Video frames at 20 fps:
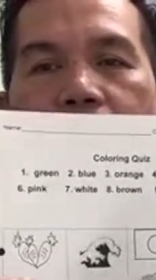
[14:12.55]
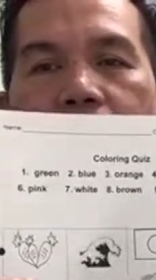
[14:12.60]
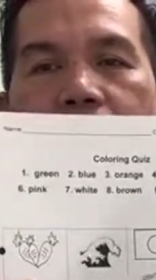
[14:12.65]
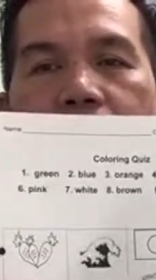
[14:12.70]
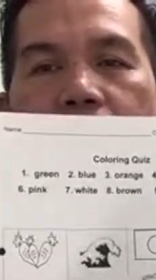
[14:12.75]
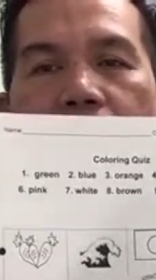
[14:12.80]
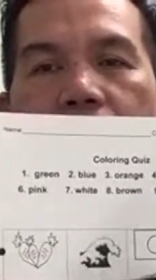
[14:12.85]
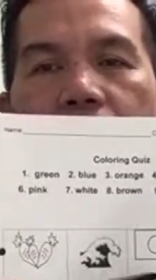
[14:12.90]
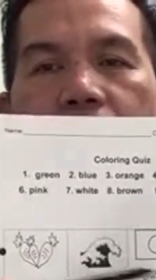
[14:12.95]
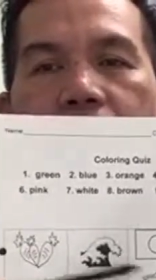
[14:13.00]

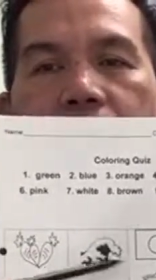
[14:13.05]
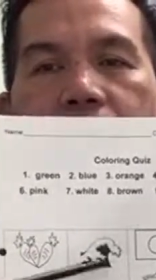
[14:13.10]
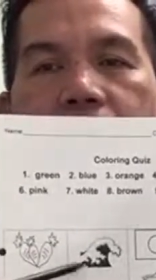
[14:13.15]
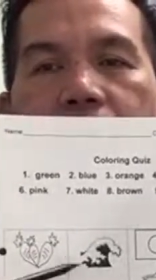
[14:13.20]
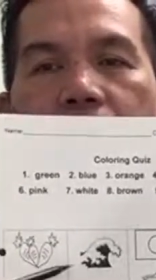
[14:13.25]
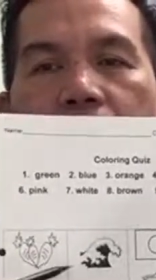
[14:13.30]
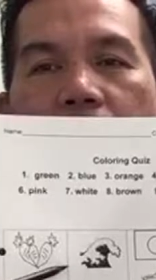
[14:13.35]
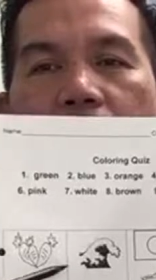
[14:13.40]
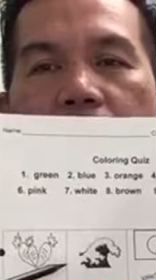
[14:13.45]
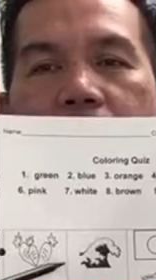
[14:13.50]
So in this
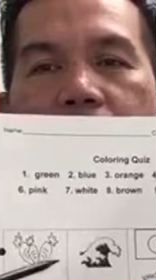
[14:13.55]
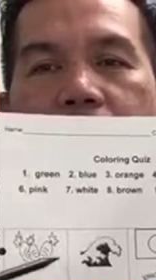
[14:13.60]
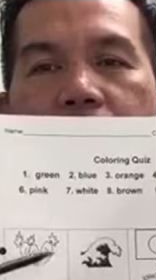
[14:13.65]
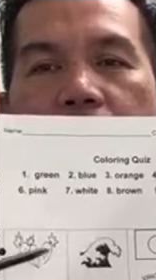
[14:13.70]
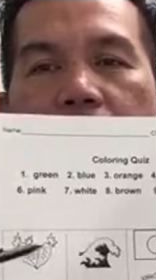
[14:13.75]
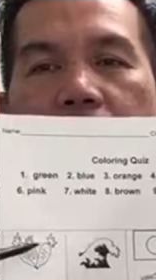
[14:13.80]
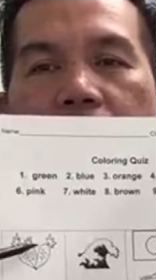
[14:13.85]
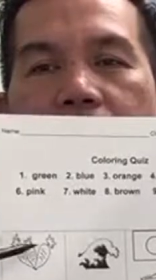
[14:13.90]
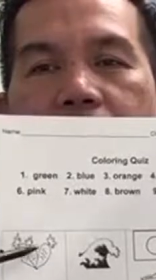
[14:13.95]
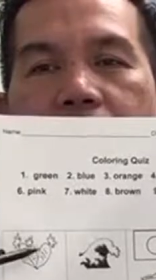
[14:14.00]
case, they
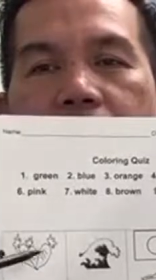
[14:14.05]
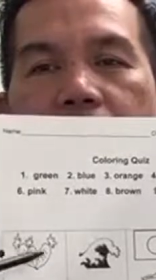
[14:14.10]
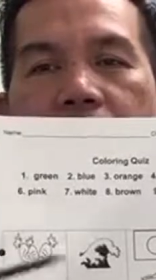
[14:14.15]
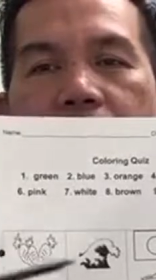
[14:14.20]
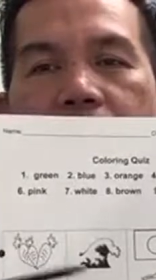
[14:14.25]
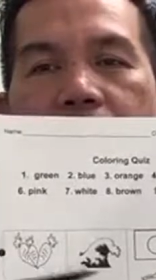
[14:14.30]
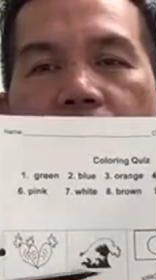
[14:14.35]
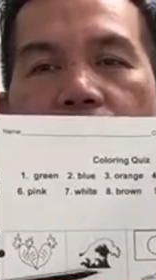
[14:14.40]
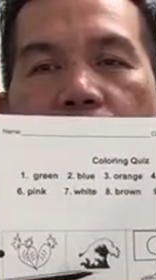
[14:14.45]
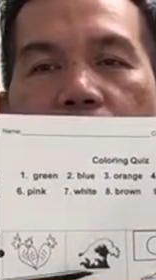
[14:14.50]
can see
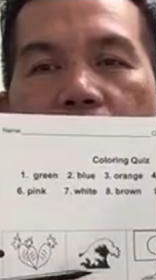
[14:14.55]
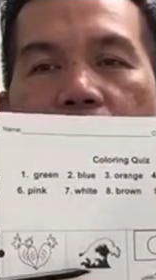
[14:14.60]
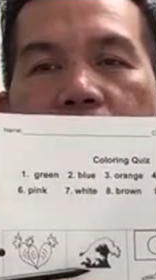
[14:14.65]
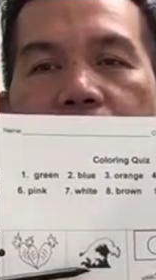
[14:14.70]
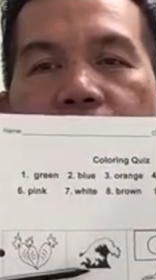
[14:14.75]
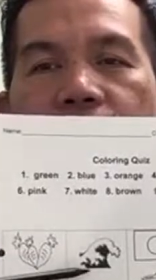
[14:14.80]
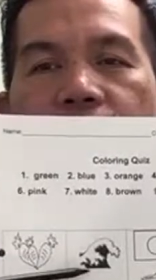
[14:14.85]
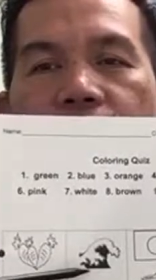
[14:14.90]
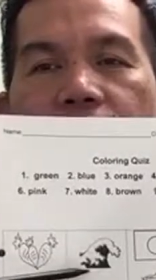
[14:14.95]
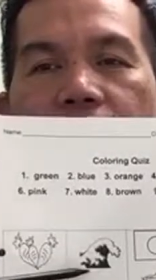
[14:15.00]
this wave,